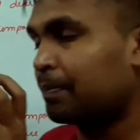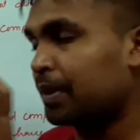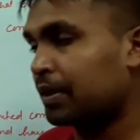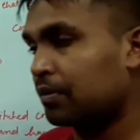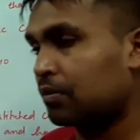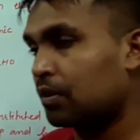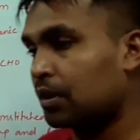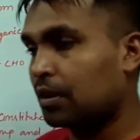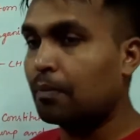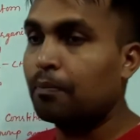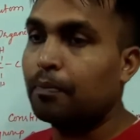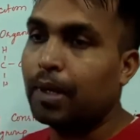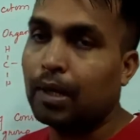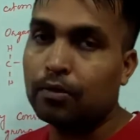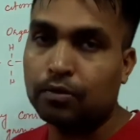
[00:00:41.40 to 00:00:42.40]
particular
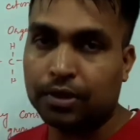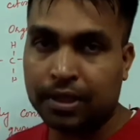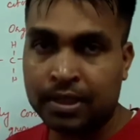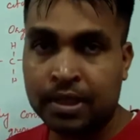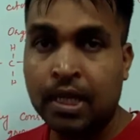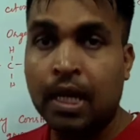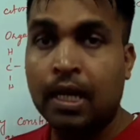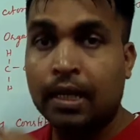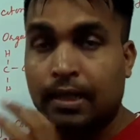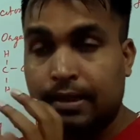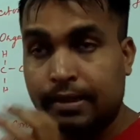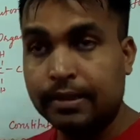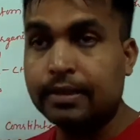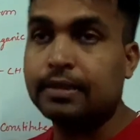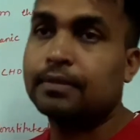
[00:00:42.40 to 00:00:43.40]
compound is
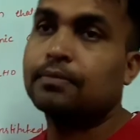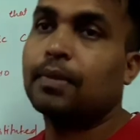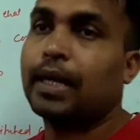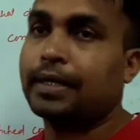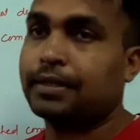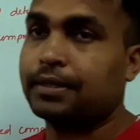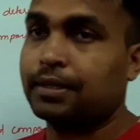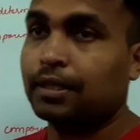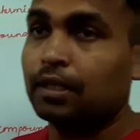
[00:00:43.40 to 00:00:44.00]
determined.